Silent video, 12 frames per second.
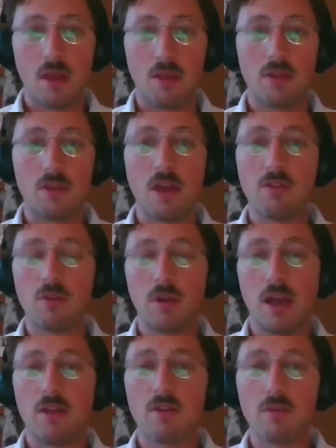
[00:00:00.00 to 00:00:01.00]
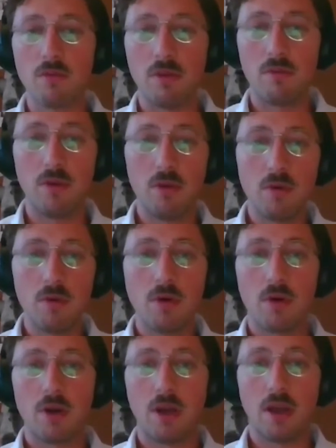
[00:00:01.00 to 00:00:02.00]
centralized review,
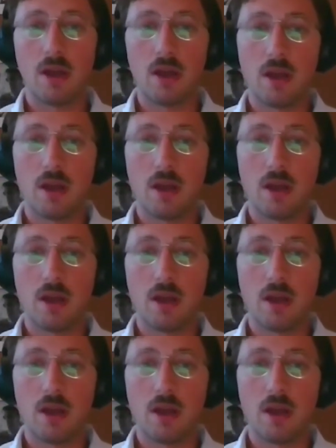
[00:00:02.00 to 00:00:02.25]
or